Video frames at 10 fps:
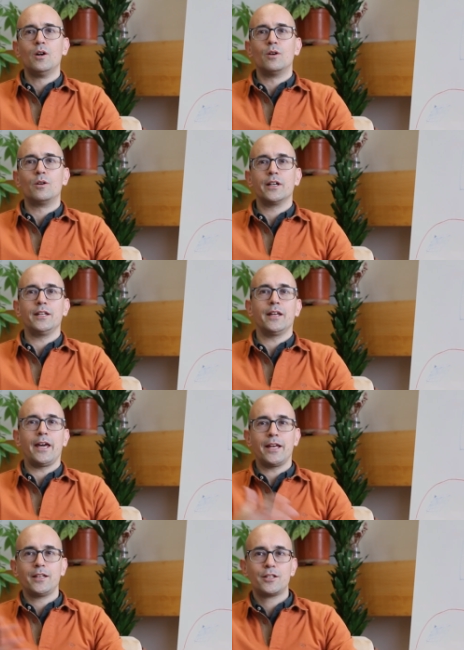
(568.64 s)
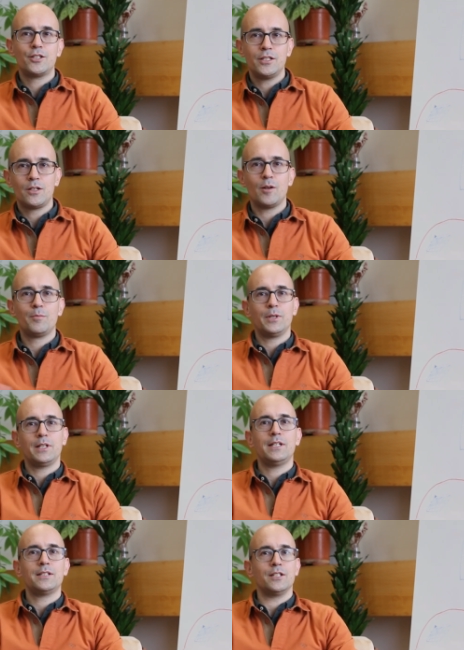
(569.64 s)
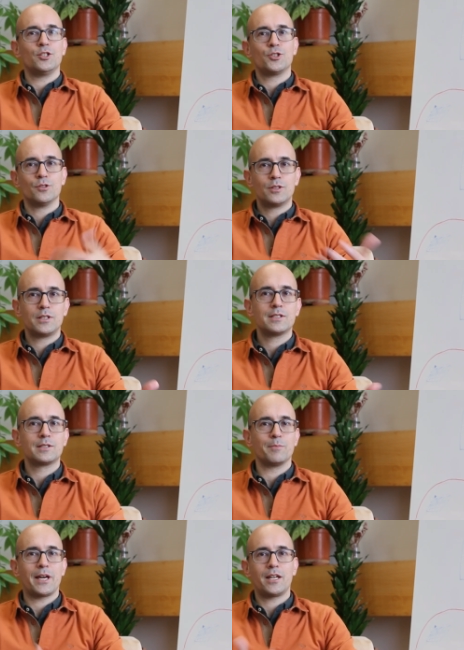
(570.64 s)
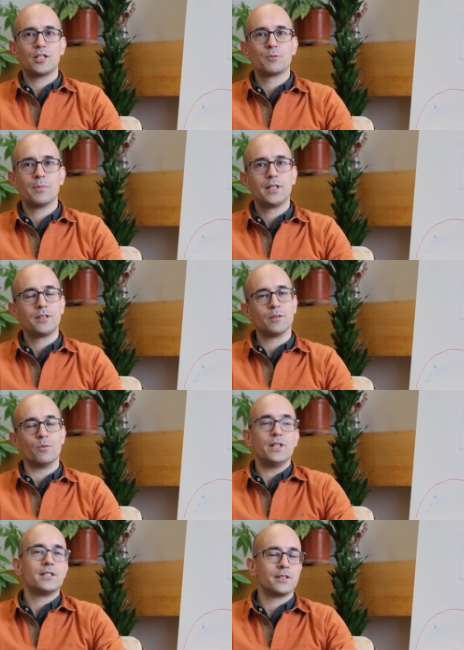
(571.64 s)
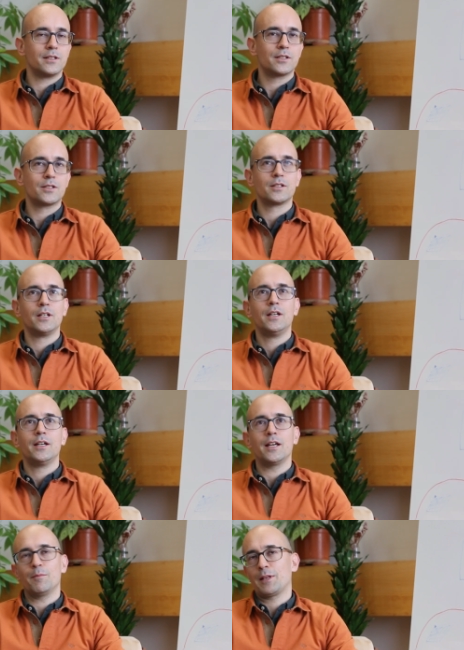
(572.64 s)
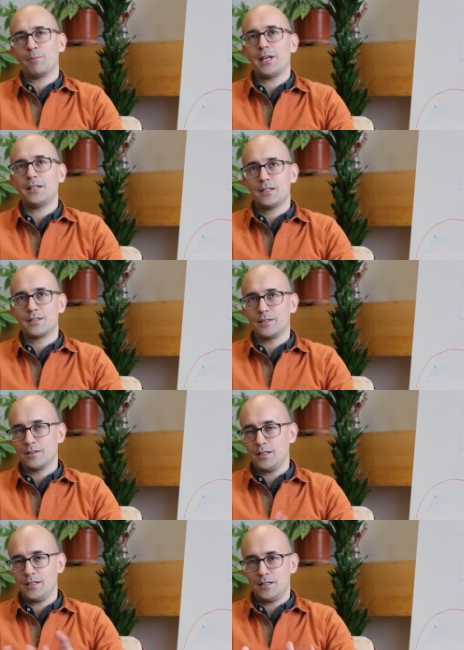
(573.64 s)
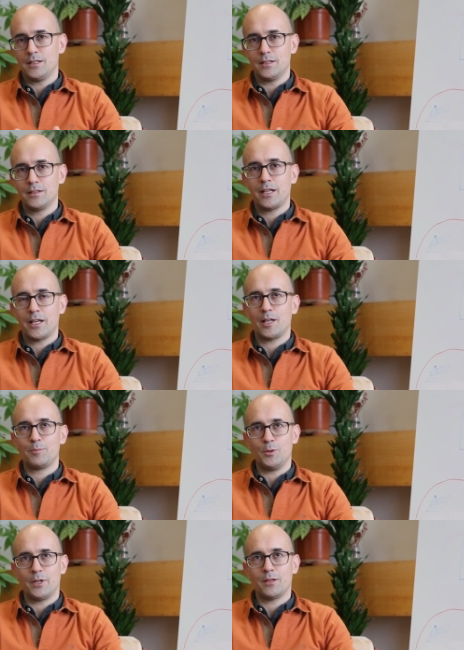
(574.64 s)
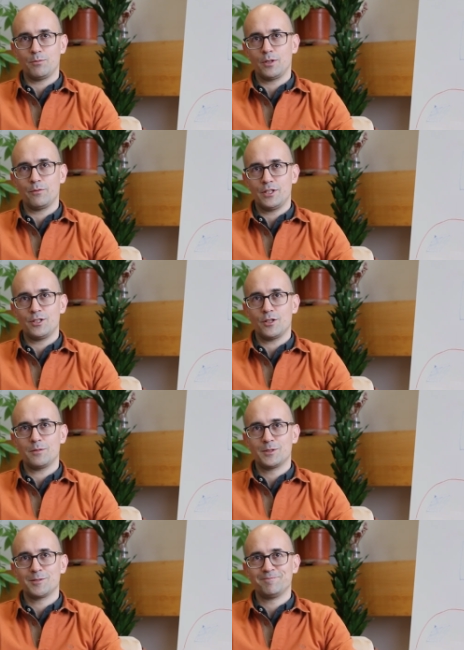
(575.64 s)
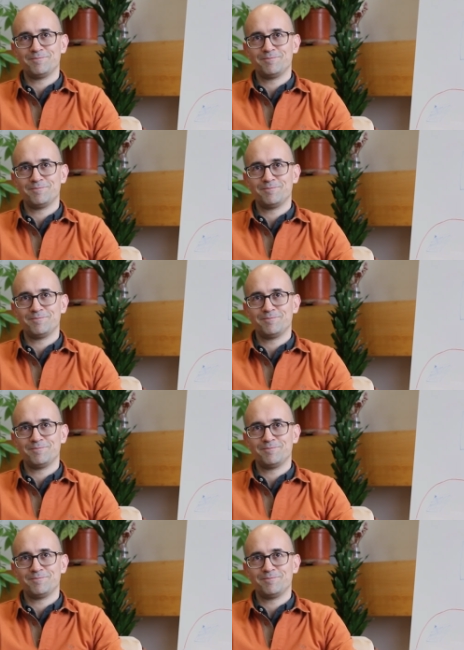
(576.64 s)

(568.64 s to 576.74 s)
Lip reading: or in energy companies, insurance, management, research, and mathematics can help you get one of these jobs.